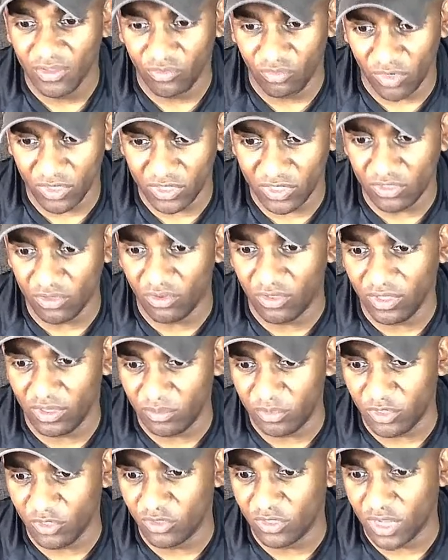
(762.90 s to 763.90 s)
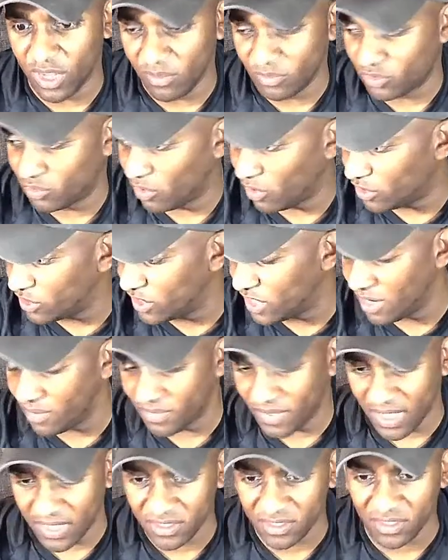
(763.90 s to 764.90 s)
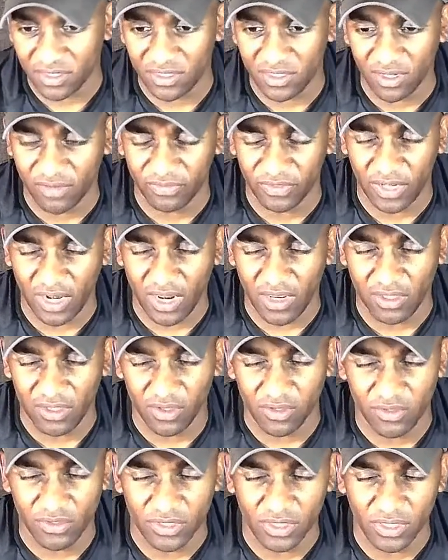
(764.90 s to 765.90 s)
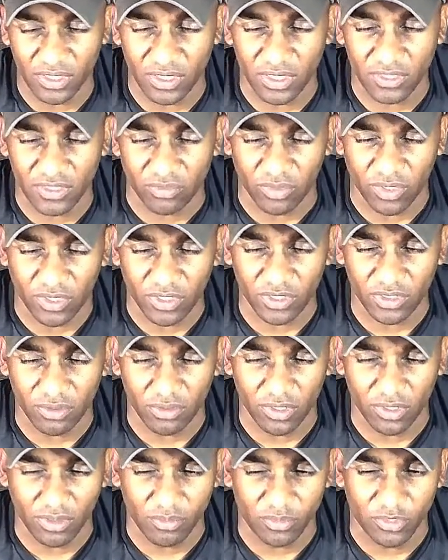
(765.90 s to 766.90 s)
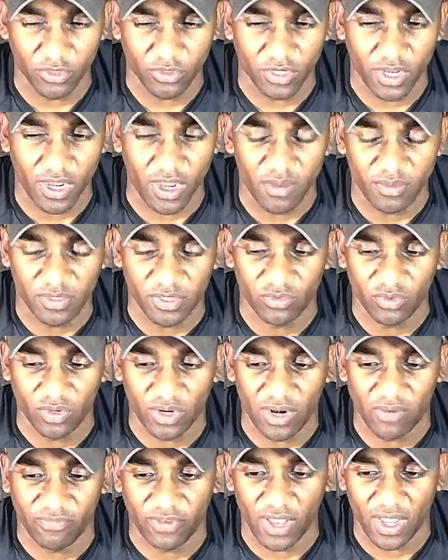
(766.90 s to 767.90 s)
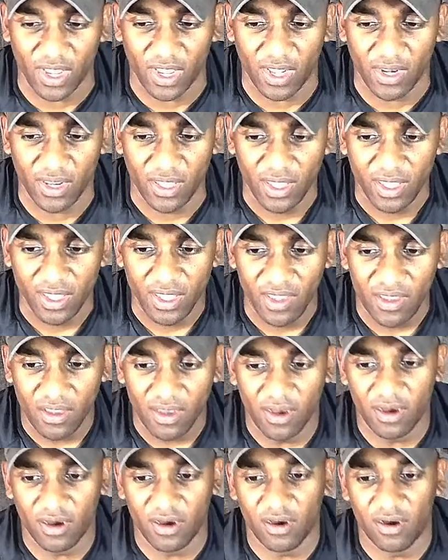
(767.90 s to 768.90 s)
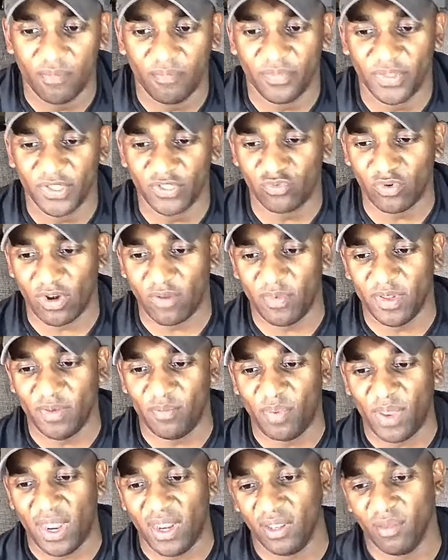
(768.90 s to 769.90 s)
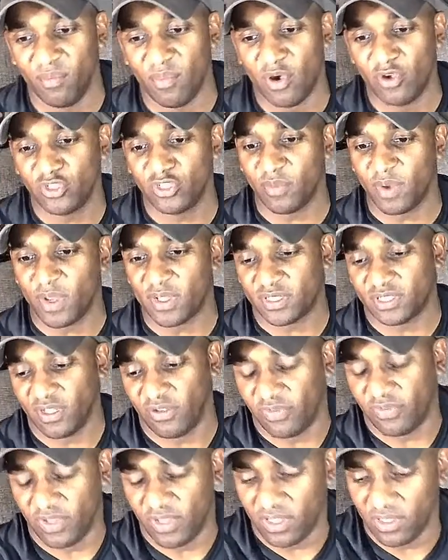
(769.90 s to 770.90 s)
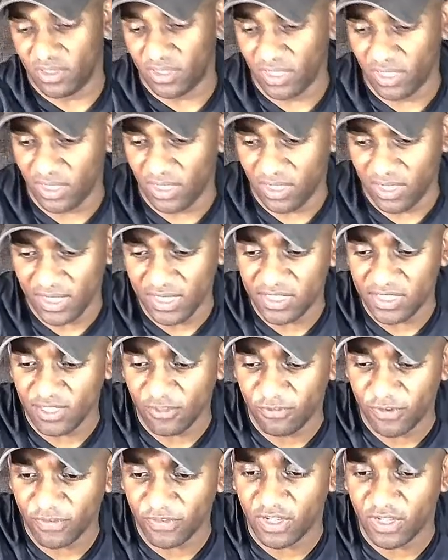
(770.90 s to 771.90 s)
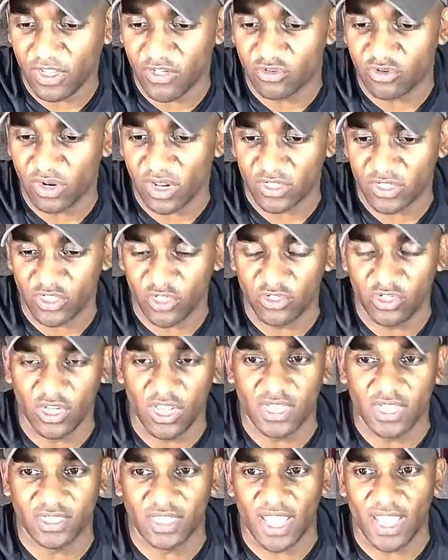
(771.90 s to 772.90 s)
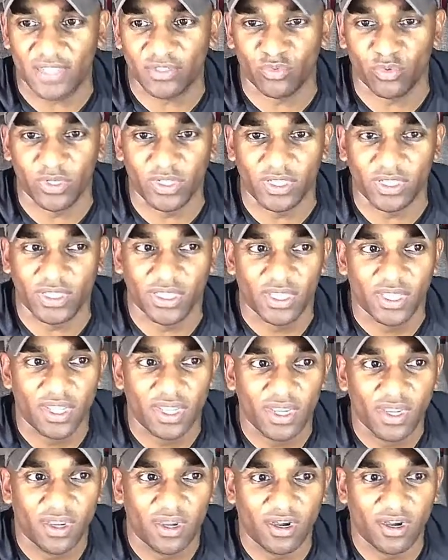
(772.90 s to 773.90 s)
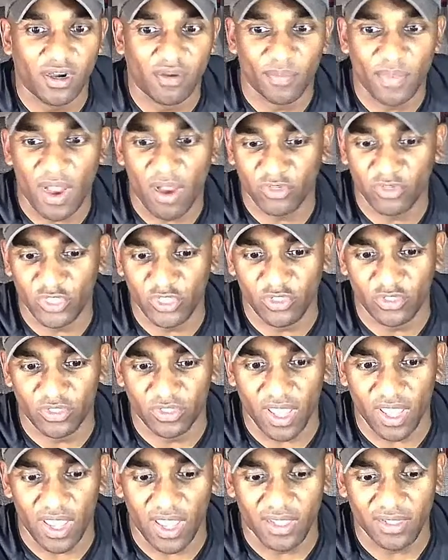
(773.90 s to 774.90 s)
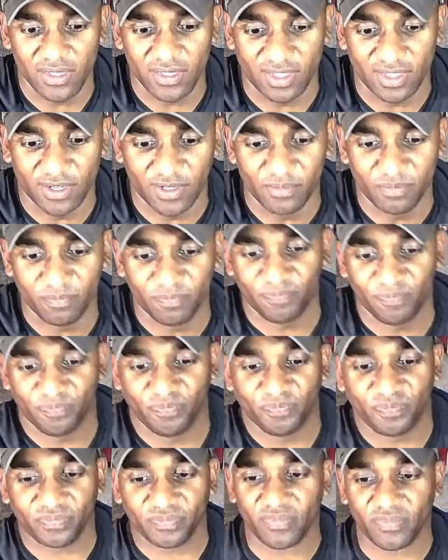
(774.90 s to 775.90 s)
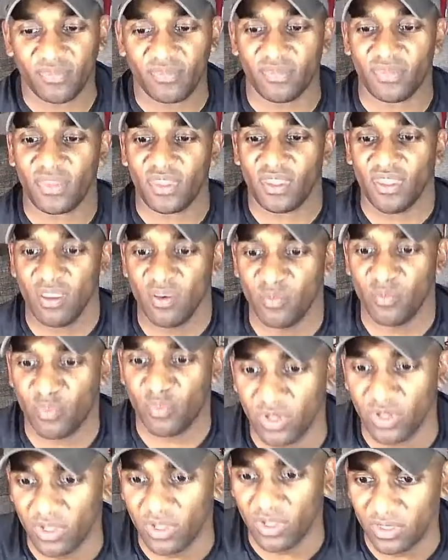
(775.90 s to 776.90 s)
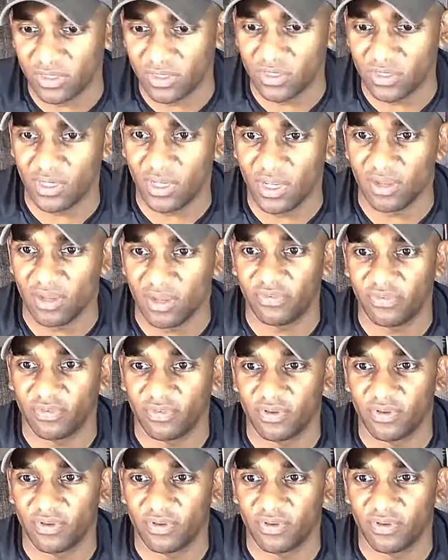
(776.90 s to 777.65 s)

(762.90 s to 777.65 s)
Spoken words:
Rust-Oleum 2 times works. Yeah, that's the stuff that I use. I think it's the Rust-Oleum 2 times is what I've got. Is what I've been painting most of my stuff in. The EC1500 I showed you guys last week, I was using that. So pretty good stuff.